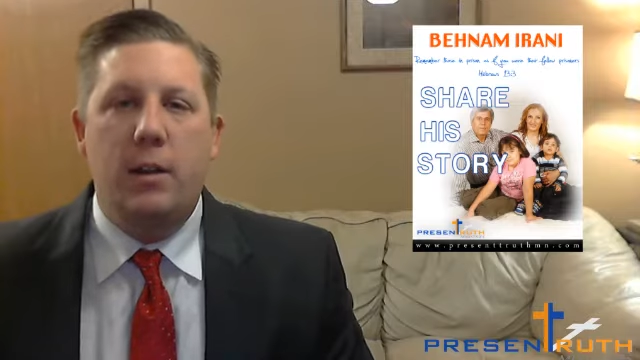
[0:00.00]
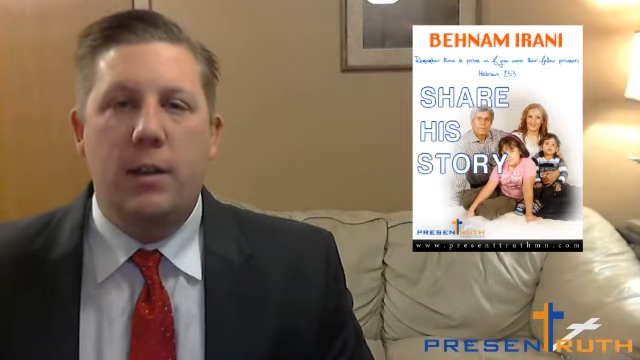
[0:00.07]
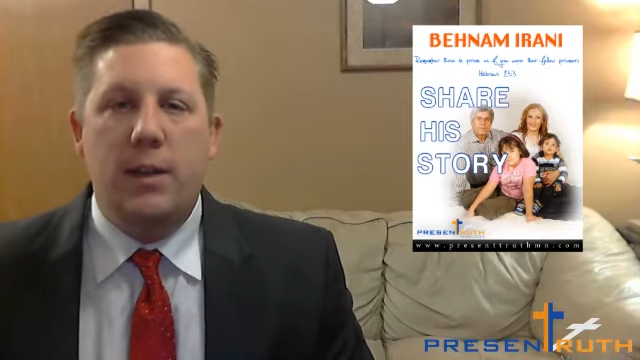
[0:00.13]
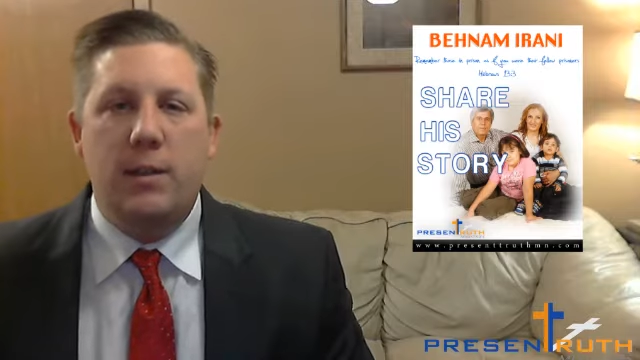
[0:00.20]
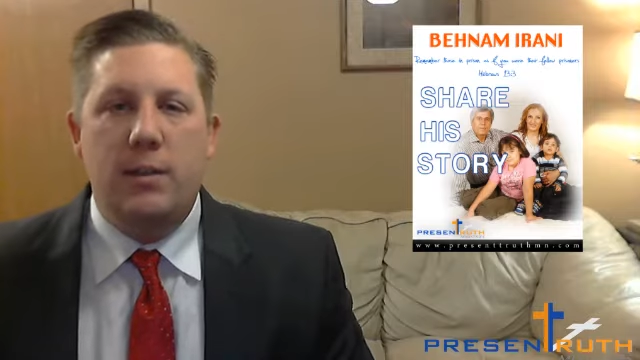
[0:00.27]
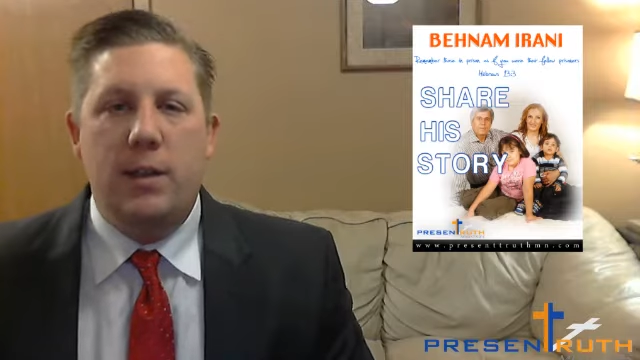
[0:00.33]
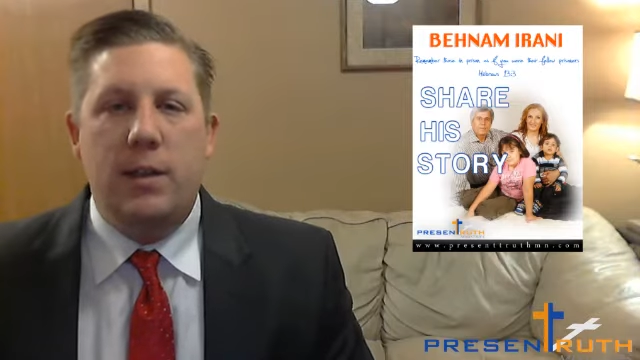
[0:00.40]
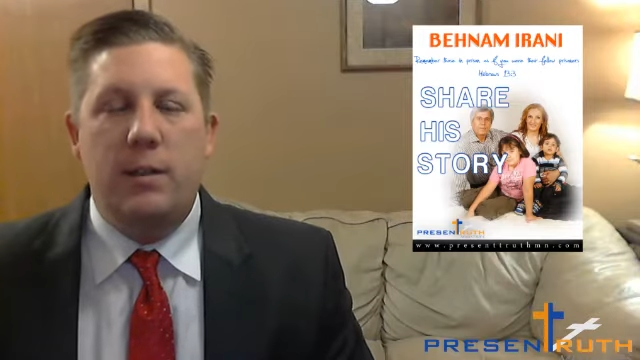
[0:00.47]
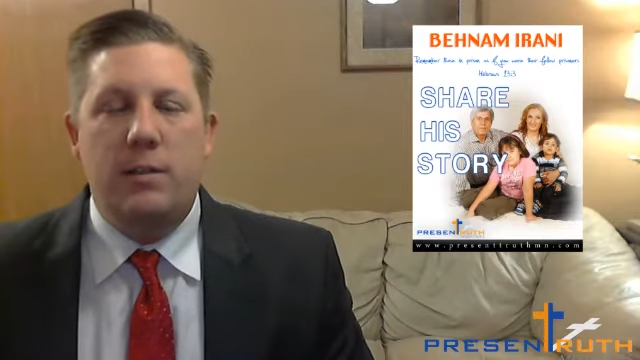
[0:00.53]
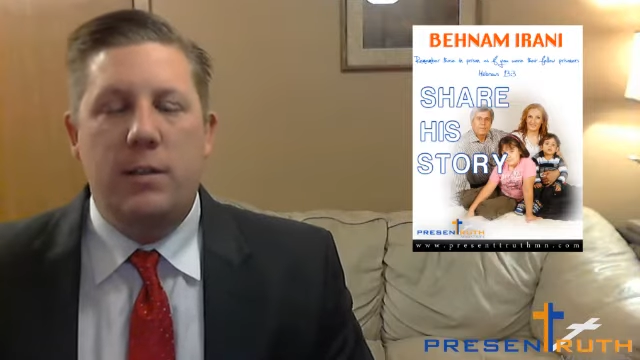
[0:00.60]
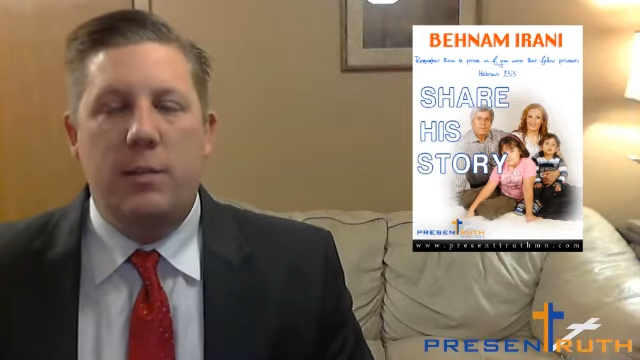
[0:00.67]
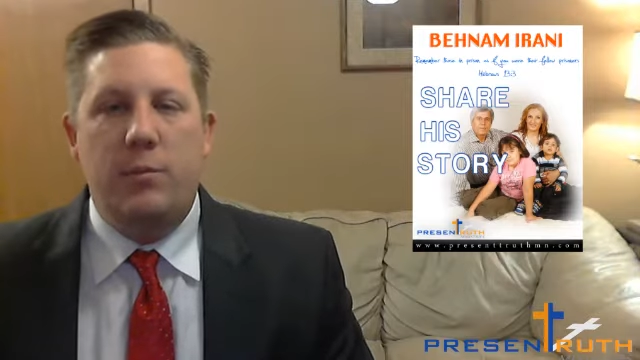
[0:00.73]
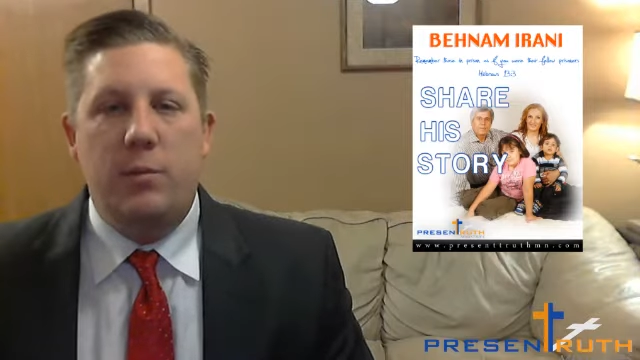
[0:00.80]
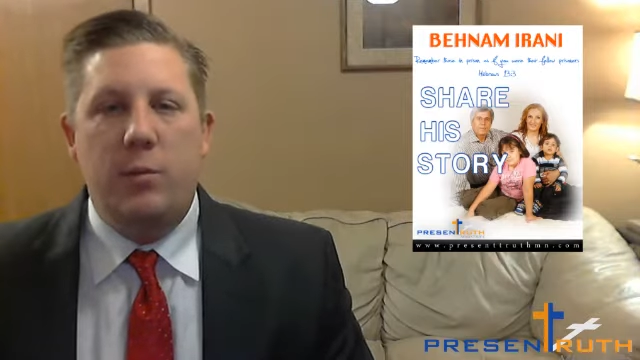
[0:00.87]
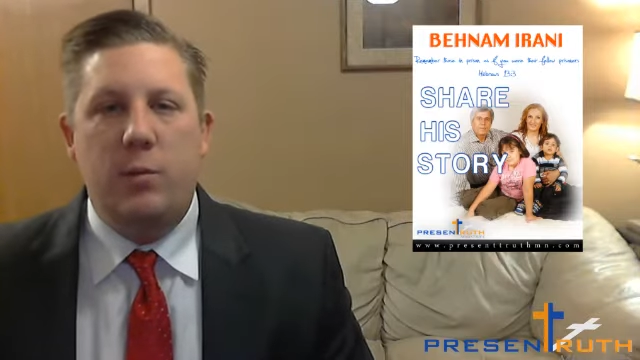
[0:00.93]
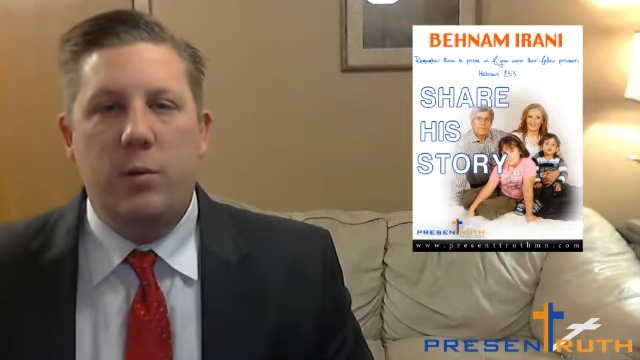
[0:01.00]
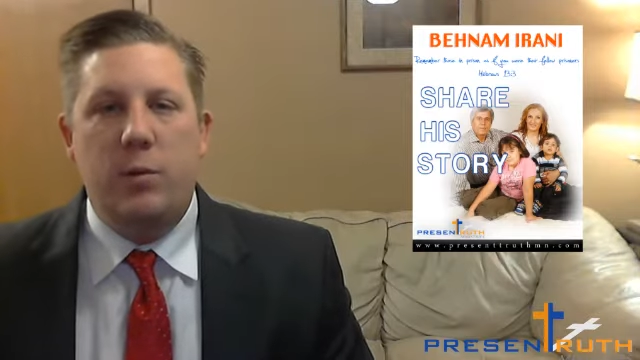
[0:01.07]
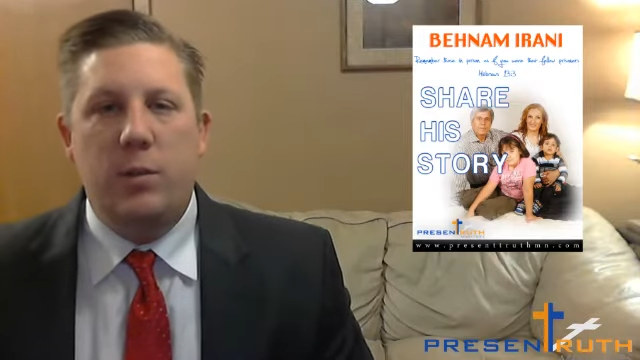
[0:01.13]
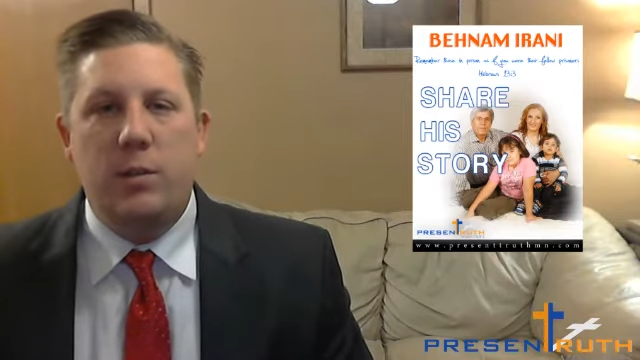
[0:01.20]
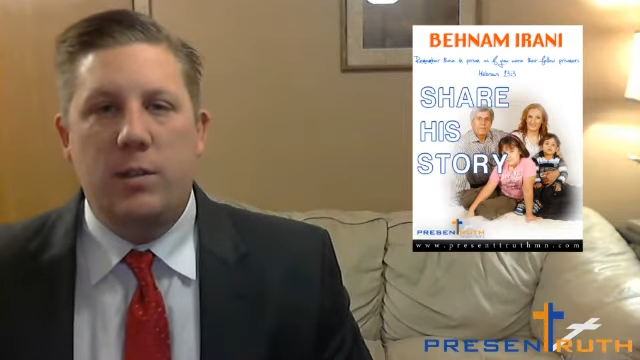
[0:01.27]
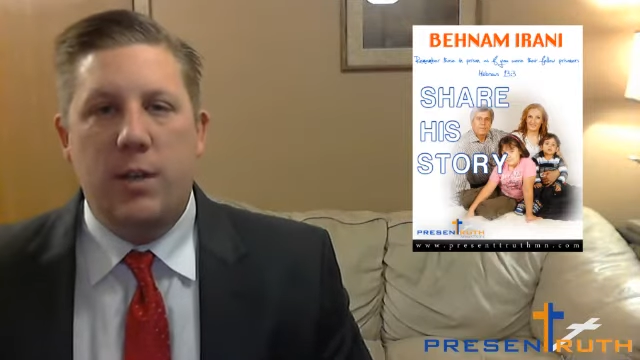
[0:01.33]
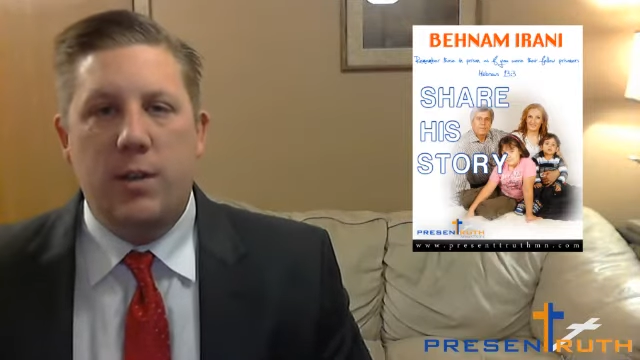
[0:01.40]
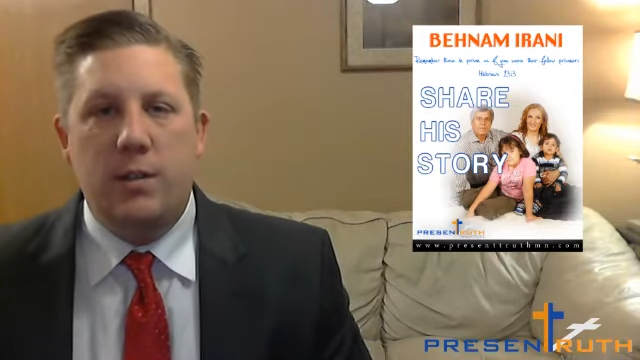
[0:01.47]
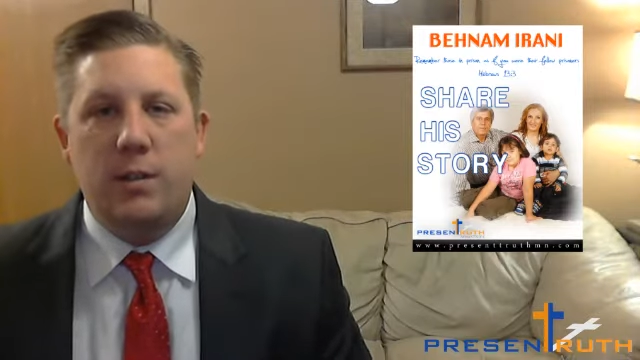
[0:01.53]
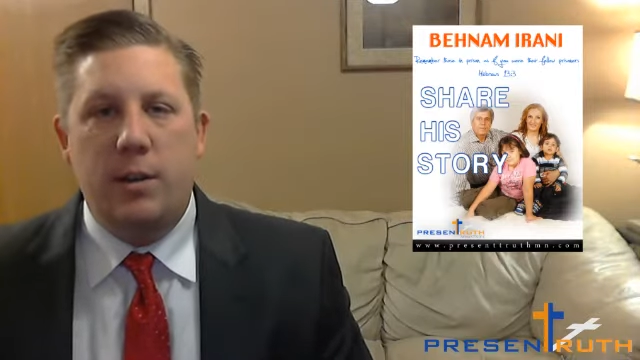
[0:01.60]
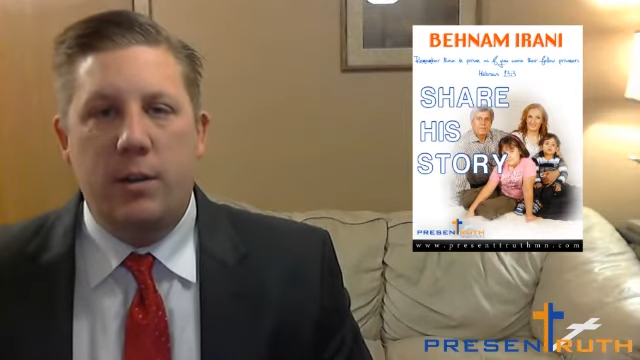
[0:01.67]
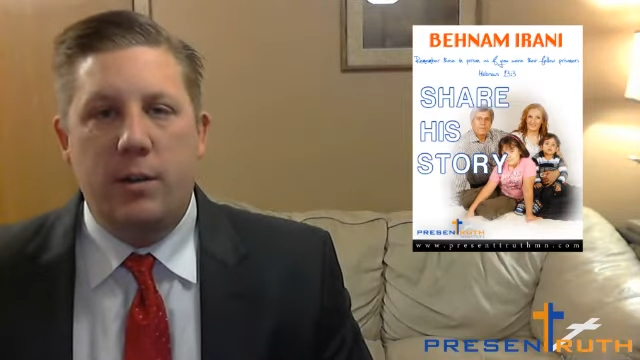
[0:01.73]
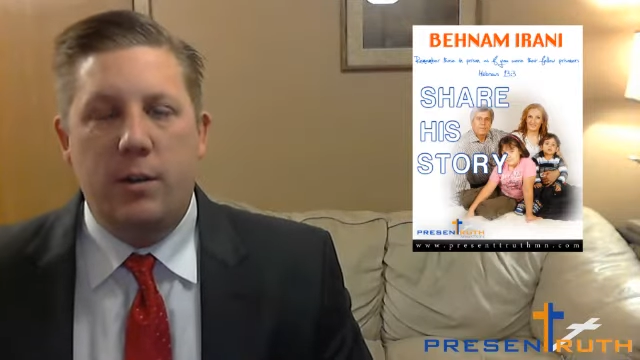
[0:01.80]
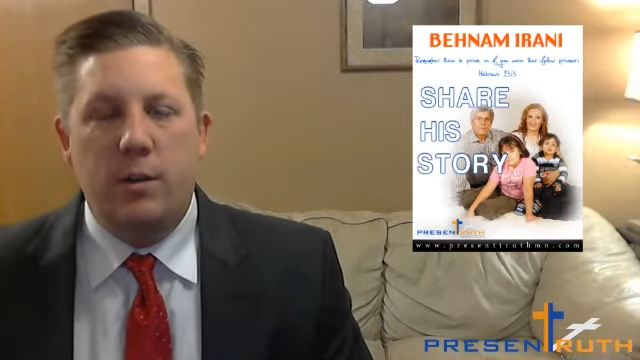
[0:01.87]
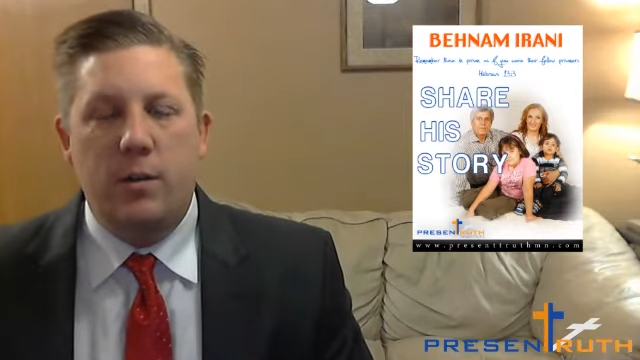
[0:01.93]
and sentenced him to a
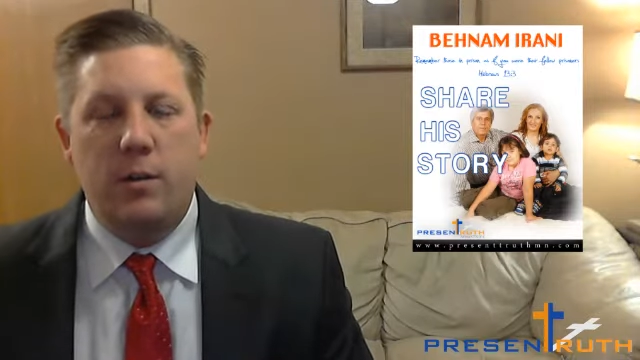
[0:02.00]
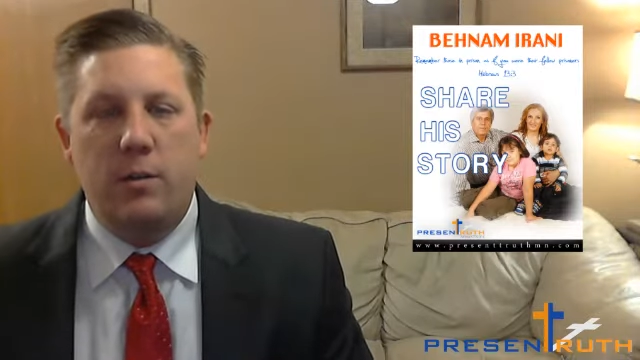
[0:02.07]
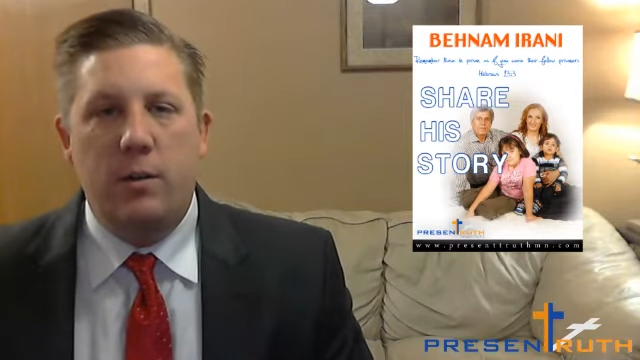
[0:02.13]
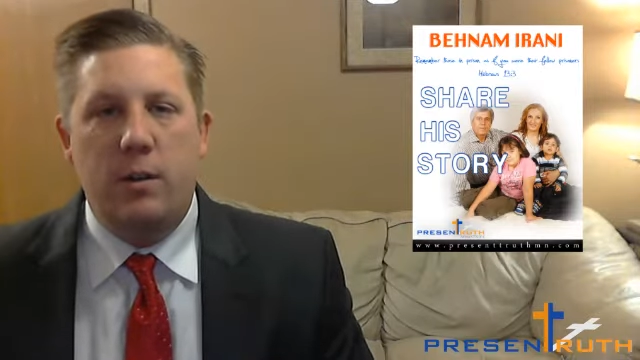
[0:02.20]
6-year